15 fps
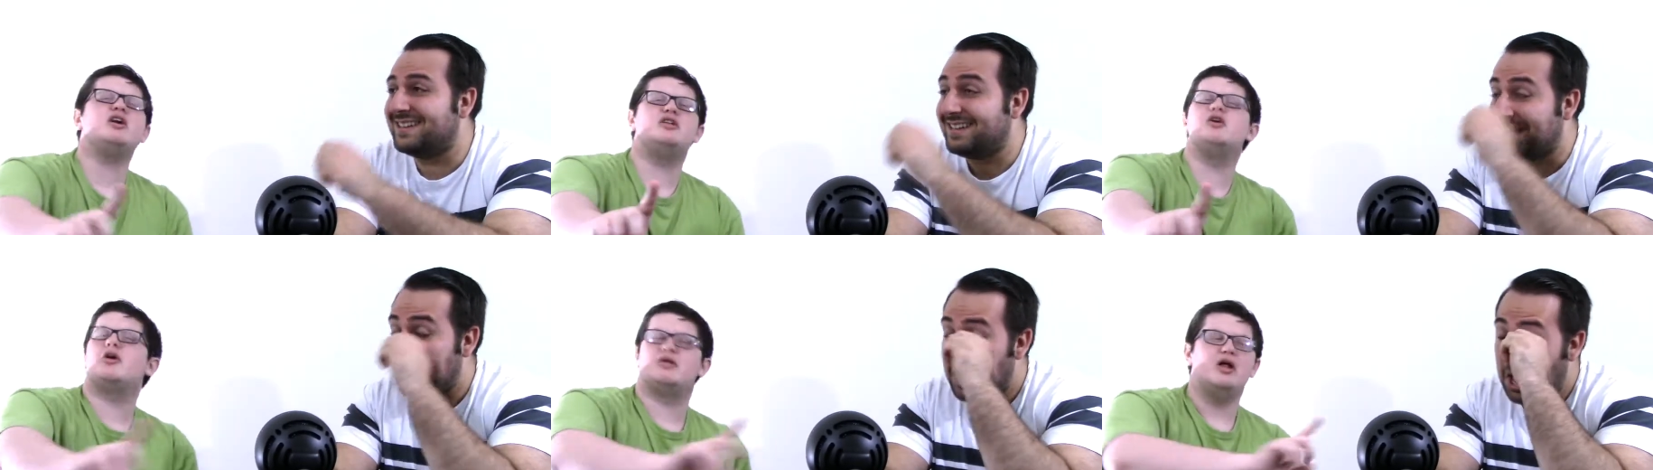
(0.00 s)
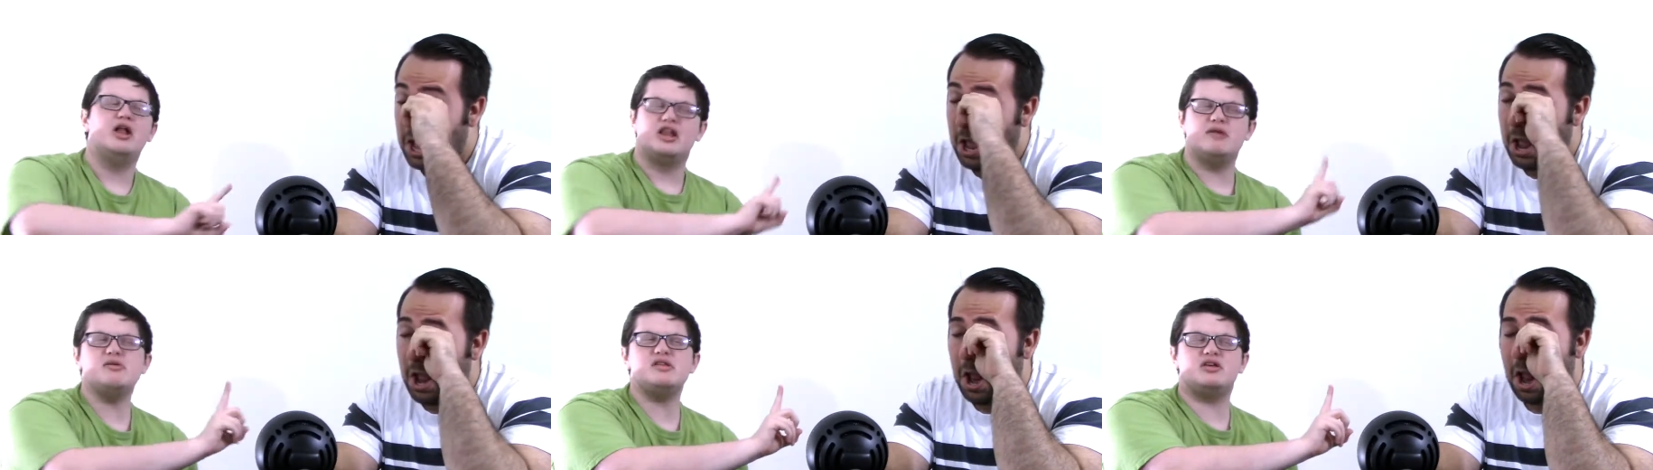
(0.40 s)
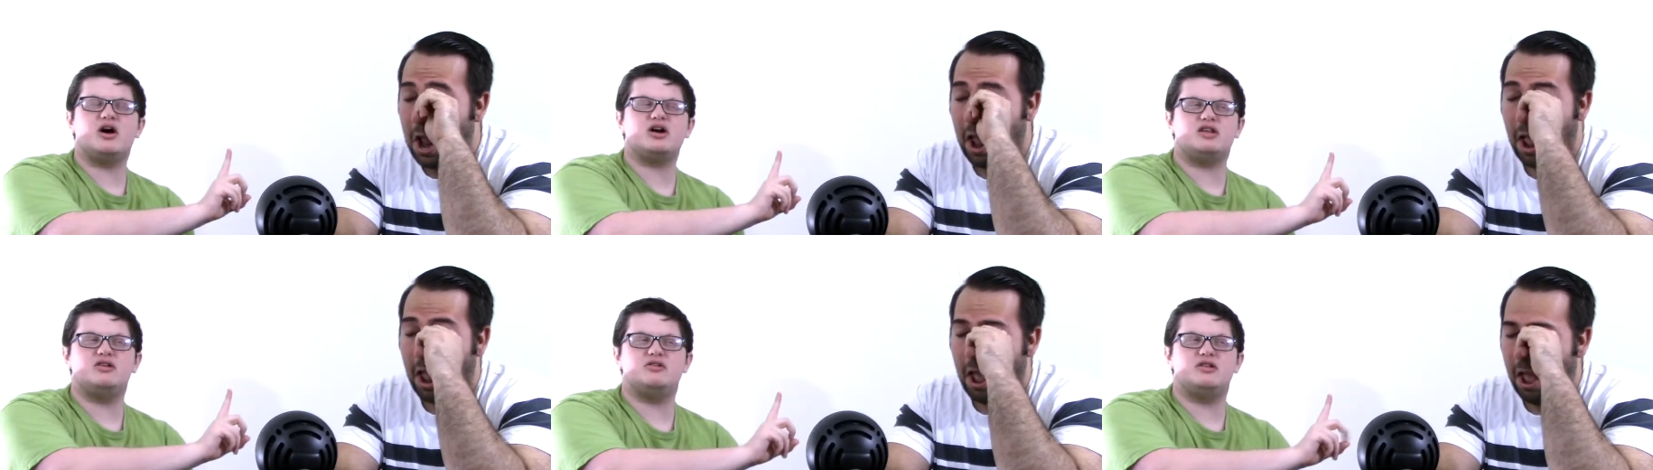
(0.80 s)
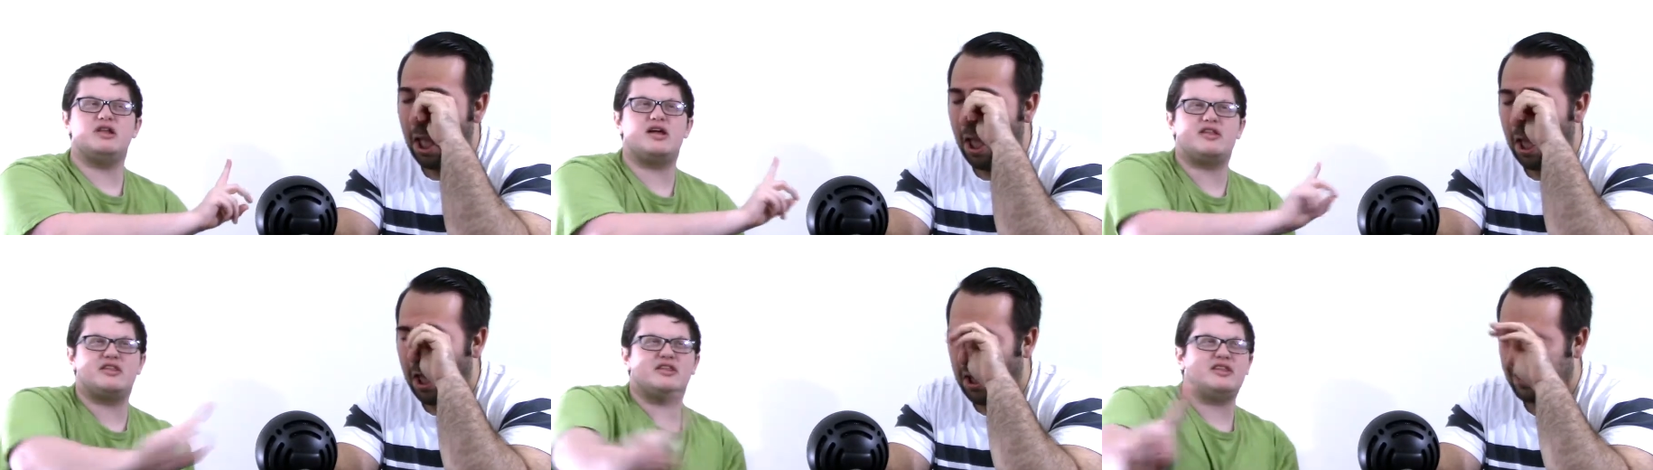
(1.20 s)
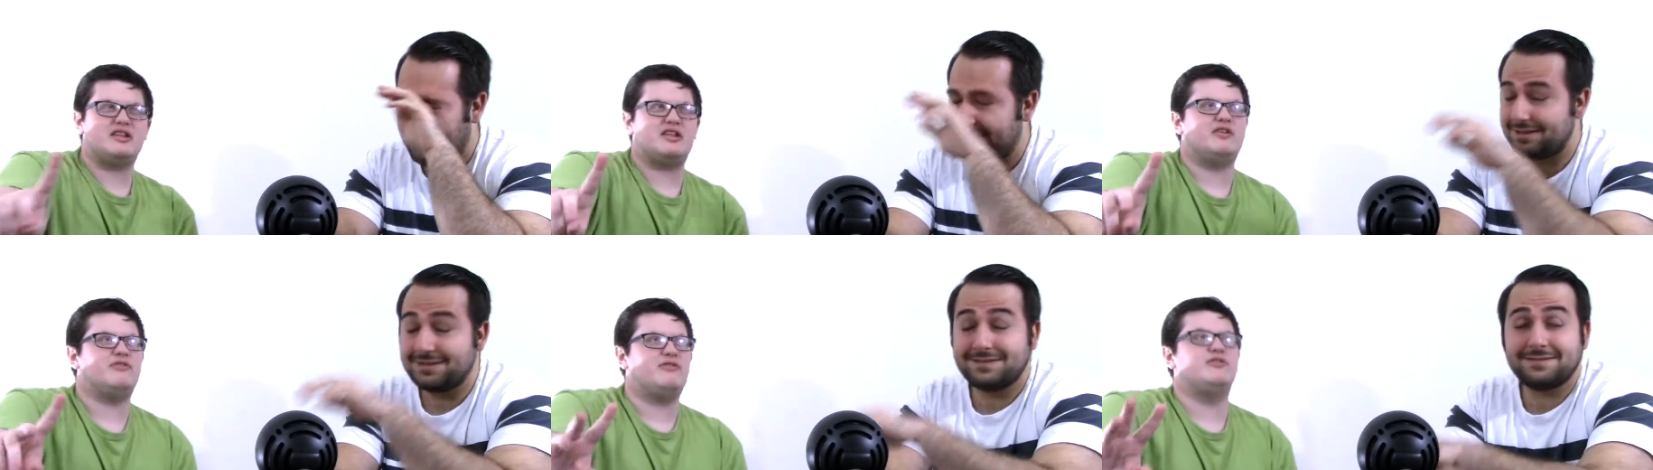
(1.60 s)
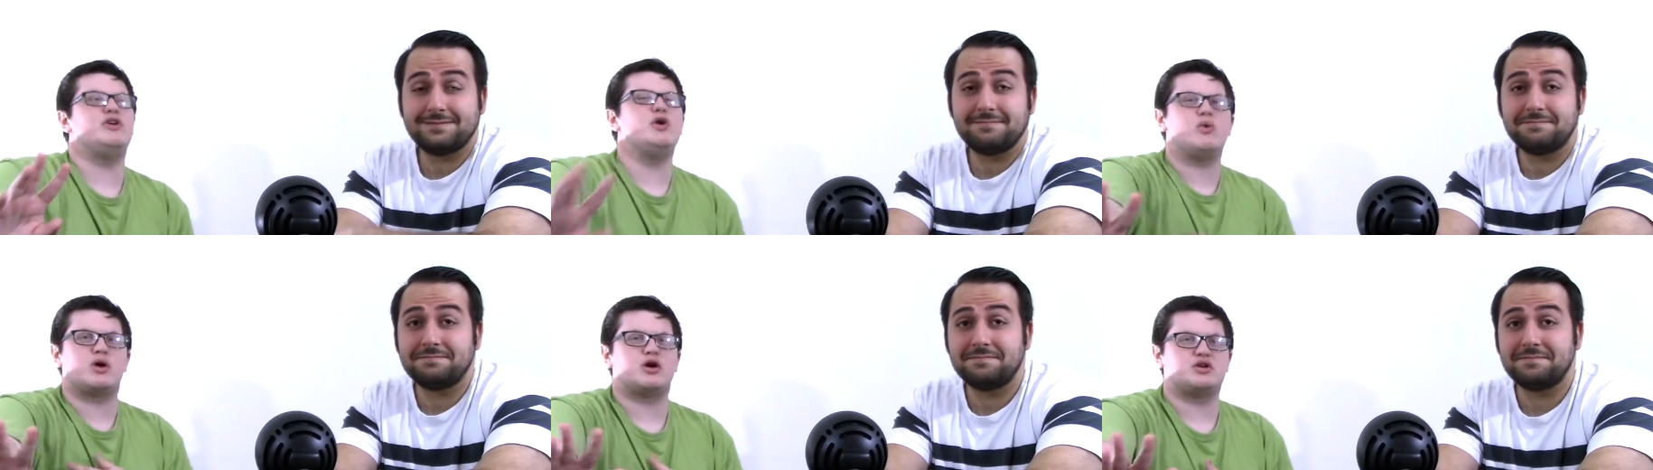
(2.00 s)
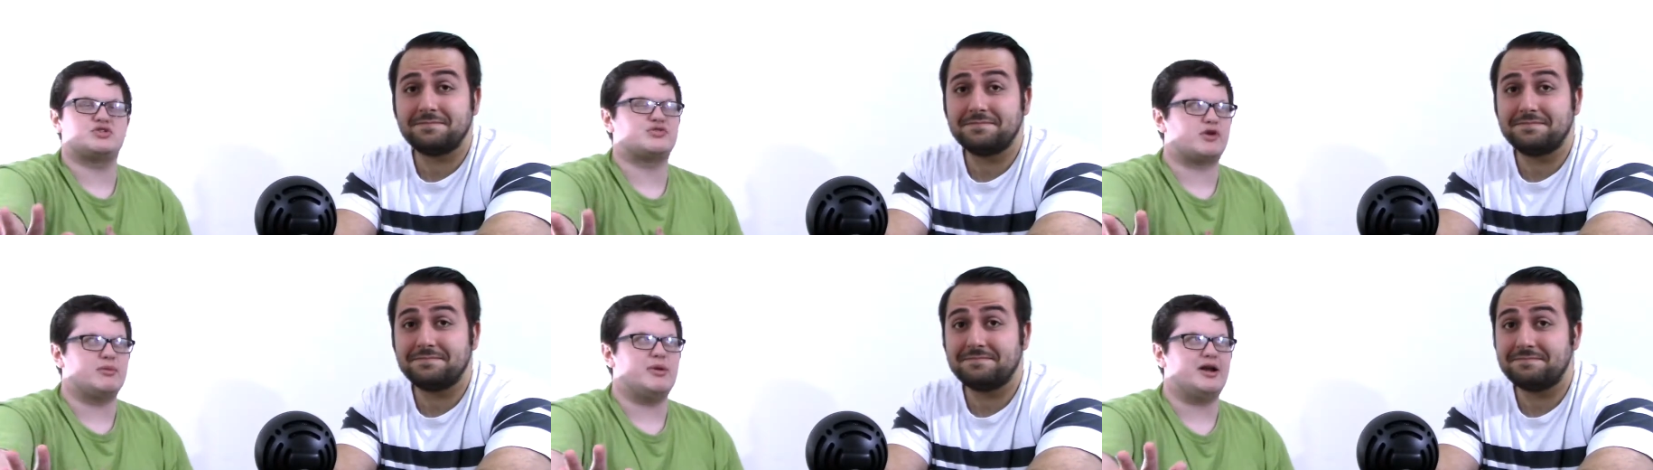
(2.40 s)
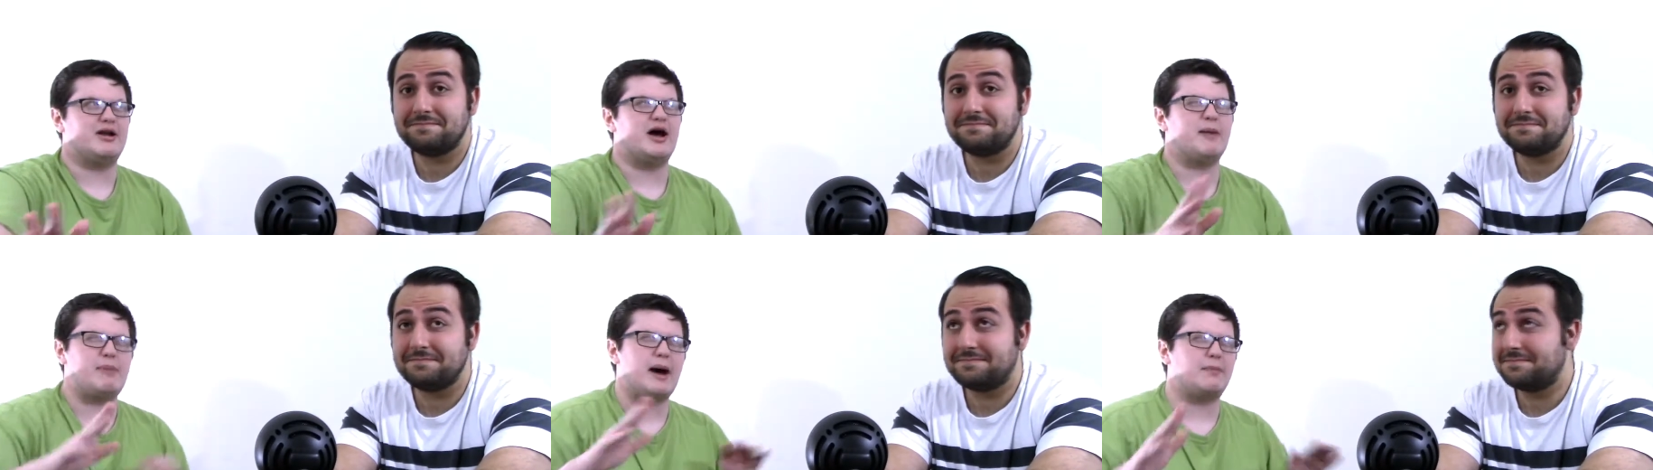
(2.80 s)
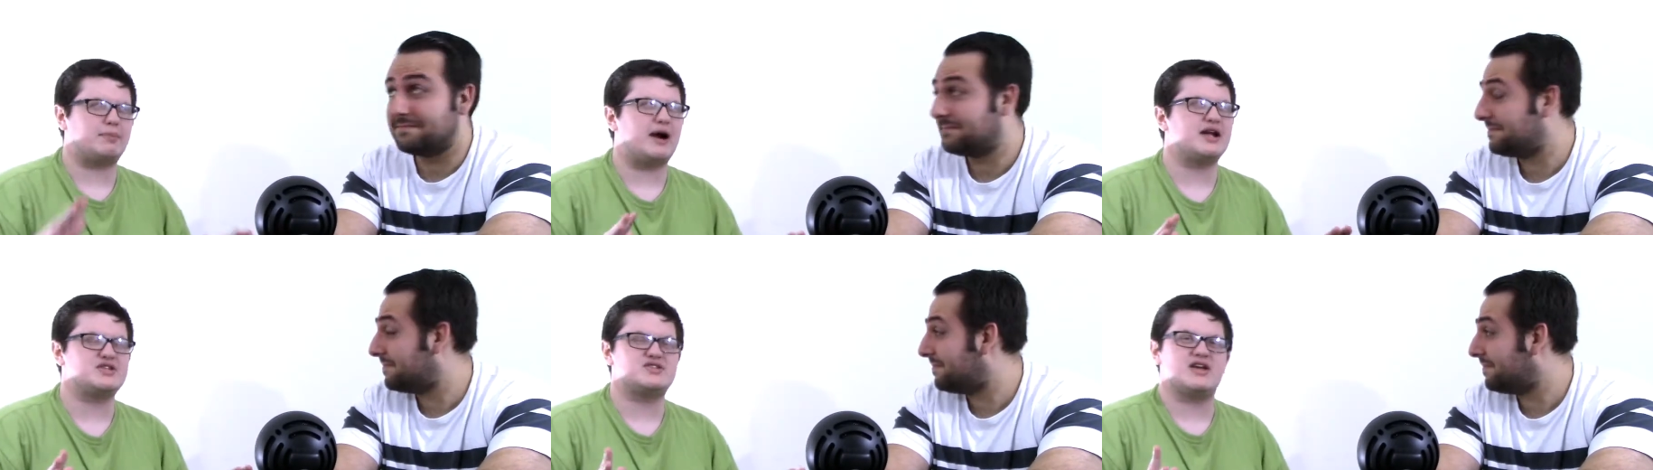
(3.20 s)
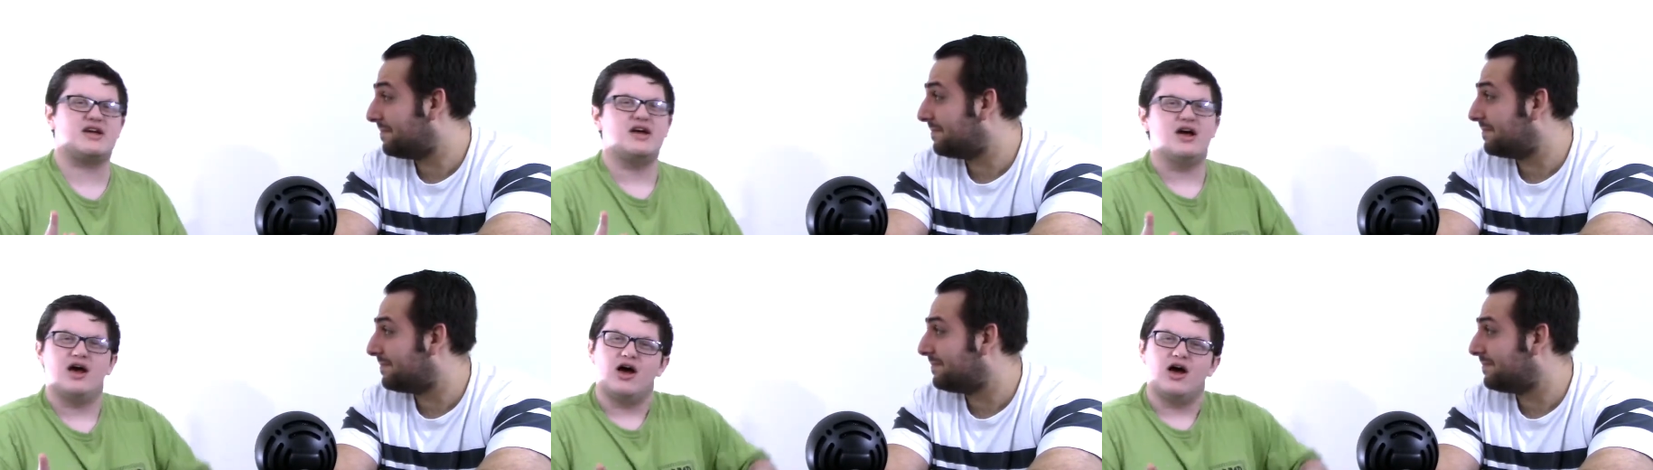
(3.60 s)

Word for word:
Speaker 1: No, let me talk to the, the, the viewers for a minute about Pretzie.